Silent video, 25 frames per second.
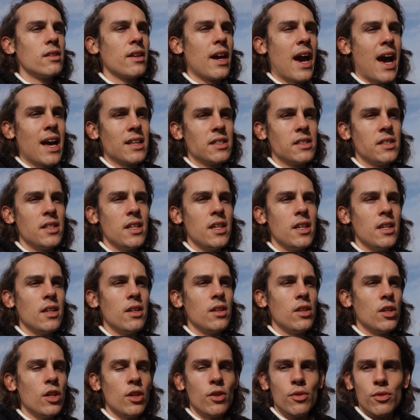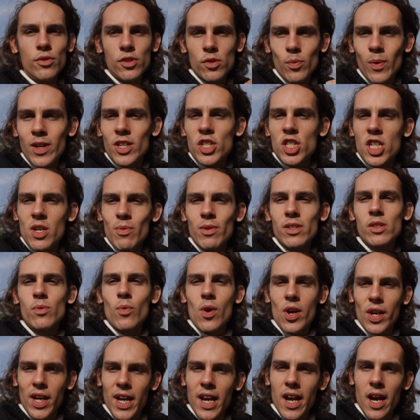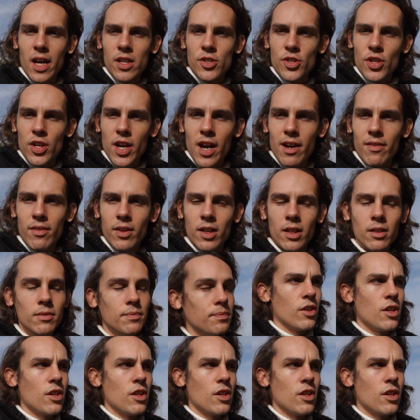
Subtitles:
Cassie used when she was working undercover.